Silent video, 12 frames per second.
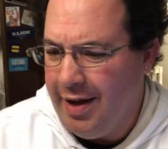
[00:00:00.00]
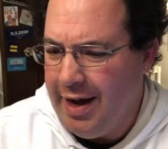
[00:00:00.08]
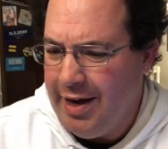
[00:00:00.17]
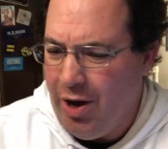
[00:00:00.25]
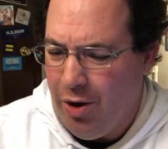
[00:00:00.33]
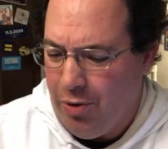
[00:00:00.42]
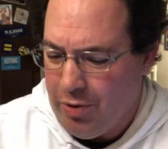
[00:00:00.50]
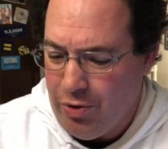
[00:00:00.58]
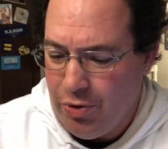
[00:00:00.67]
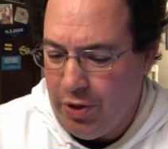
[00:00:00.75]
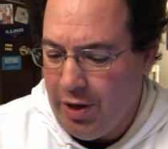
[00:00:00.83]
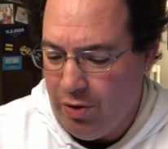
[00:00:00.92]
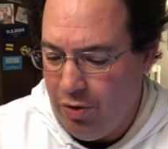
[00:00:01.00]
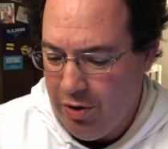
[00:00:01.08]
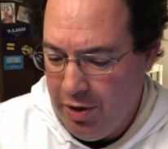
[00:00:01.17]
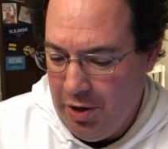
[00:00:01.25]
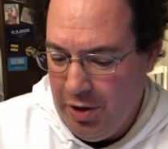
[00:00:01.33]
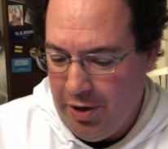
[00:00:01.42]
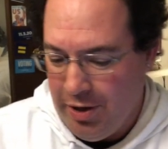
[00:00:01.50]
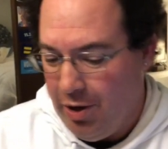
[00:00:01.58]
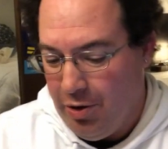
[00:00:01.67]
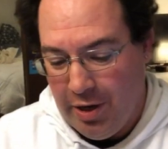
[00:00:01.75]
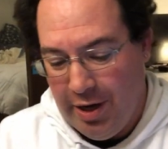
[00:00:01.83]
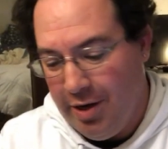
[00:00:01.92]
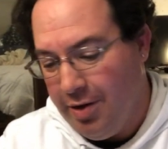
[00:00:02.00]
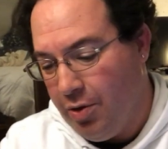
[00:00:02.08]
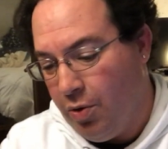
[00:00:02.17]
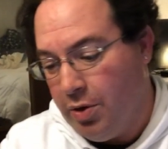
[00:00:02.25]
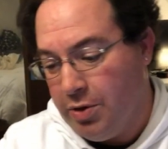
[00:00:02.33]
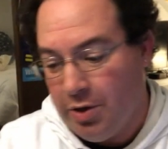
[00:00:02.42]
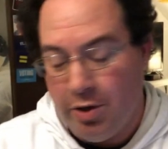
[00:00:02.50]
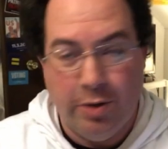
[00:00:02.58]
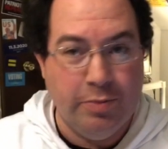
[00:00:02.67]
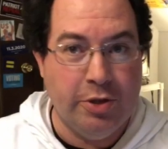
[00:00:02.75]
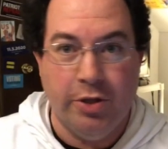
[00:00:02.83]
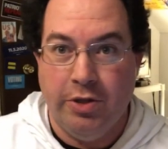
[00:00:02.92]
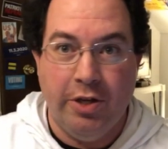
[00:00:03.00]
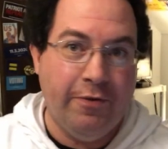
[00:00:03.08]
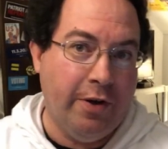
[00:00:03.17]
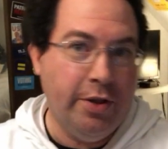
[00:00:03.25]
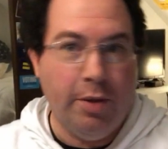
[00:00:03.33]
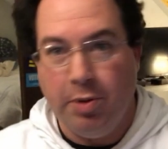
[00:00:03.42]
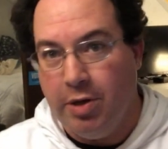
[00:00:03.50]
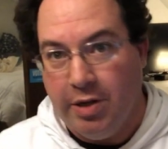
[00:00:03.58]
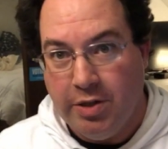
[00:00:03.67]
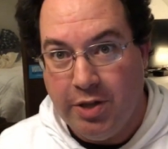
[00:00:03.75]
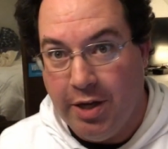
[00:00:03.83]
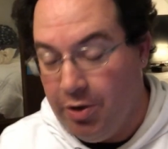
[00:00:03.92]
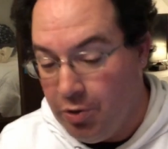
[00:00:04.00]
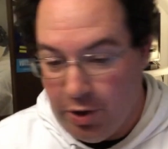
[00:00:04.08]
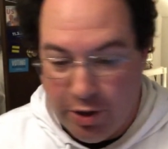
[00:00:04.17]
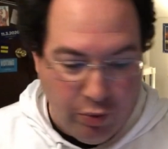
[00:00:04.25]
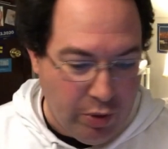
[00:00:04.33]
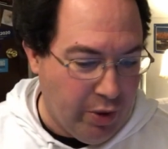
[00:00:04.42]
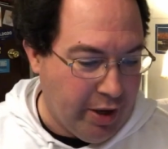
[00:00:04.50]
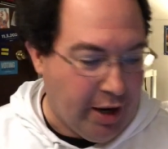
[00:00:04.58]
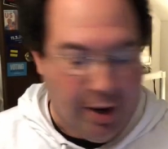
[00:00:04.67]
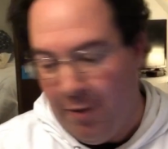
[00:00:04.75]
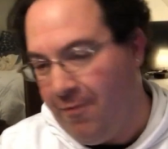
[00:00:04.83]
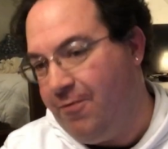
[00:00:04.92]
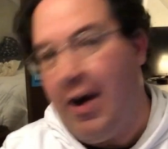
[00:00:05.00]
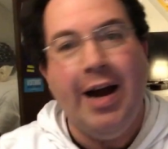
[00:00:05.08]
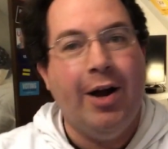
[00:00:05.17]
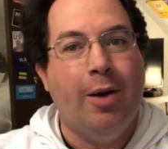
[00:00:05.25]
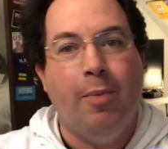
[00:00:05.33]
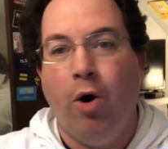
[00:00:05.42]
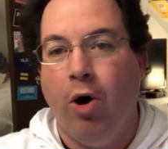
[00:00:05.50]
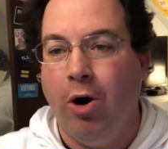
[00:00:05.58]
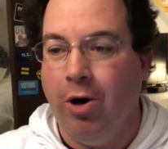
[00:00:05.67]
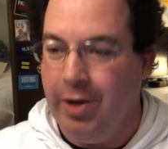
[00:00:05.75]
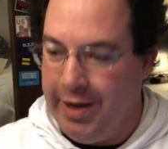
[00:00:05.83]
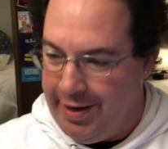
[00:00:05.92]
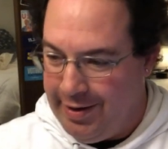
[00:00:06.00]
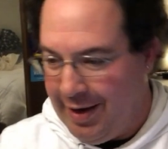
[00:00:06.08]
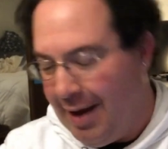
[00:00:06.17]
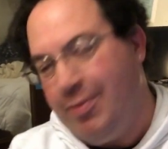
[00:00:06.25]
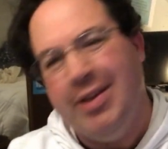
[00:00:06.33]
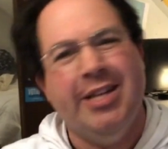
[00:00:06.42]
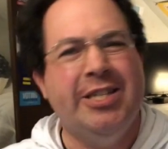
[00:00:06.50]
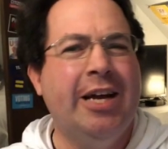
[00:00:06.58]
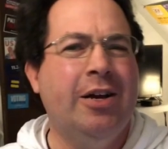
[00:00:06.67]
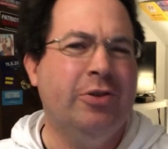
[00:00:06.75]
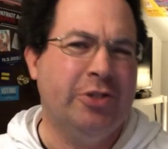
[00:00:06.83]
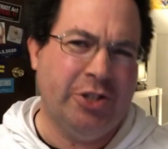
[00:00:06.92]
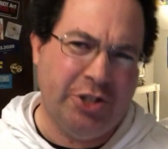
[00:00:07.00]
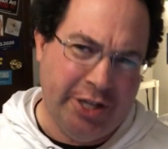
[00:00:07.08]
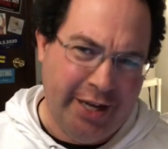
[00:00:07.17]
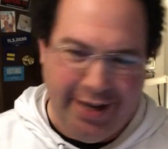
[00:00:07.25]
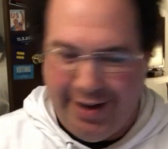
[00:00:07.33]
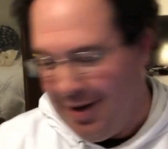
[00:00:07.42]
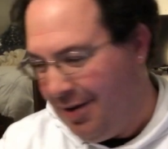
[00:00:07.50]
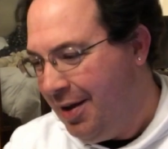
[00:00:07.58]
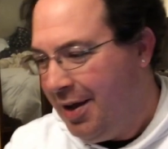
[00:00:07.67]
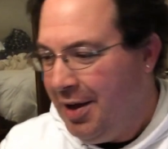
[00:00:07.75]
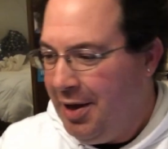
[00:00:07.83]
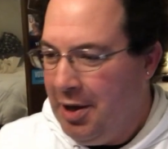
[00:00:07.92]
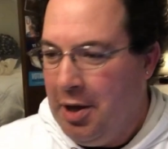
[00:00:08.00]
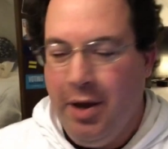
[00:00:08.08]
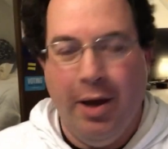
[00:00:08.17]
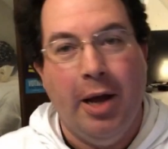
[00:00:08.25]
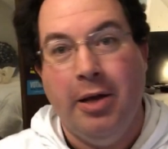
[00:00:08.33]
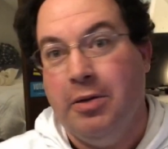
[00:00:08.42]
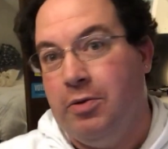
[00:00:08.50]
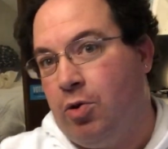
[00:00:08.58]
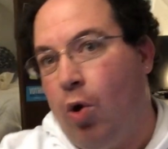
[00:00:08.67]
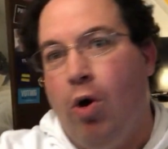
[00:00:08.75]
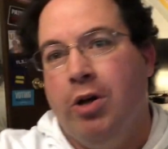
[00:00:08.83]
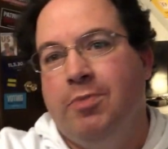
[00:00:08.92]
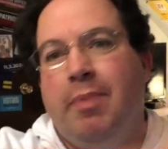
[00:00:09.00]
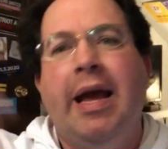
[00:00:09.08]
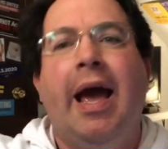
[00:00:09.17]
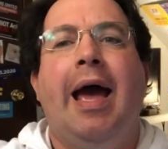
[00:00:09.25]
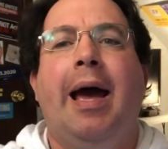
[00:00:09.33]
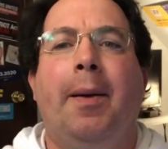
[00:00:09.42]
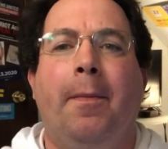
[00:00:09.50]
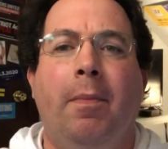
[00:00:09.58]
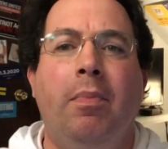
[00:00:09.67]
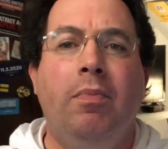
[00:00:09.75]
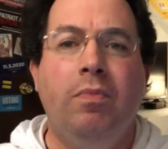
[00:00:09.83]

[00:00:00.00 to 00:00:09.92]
And I know, you think... You know, you hear the terms defund the police, and you think we want to fire them all and empty the jails and shit and cause mayhem.